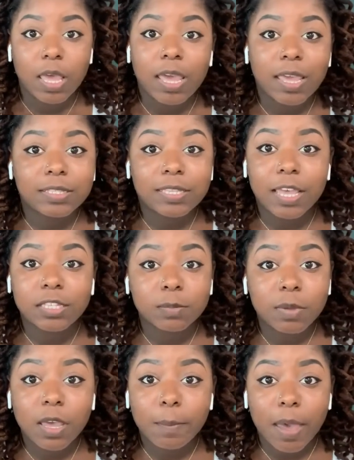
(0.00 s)
It takes
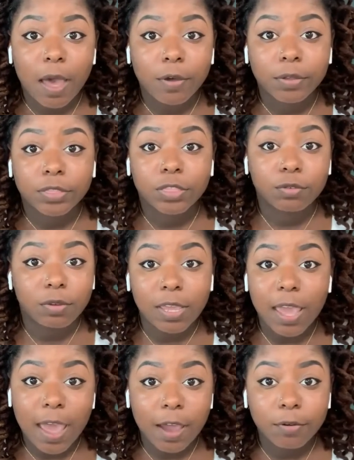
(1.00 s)
me about 3
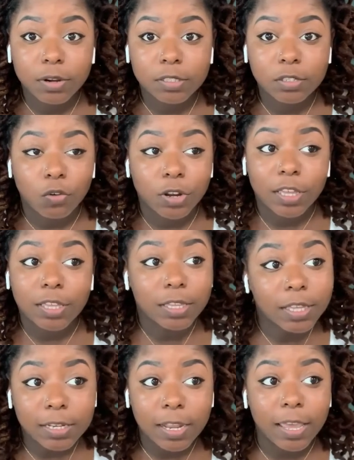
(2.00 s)
hours on a
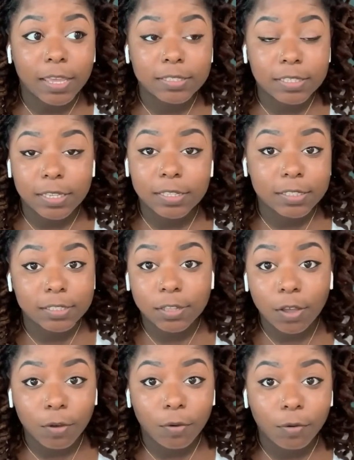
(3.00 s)
good day to get to
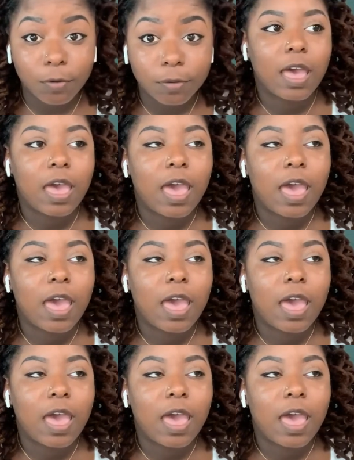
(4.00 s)
Seoul.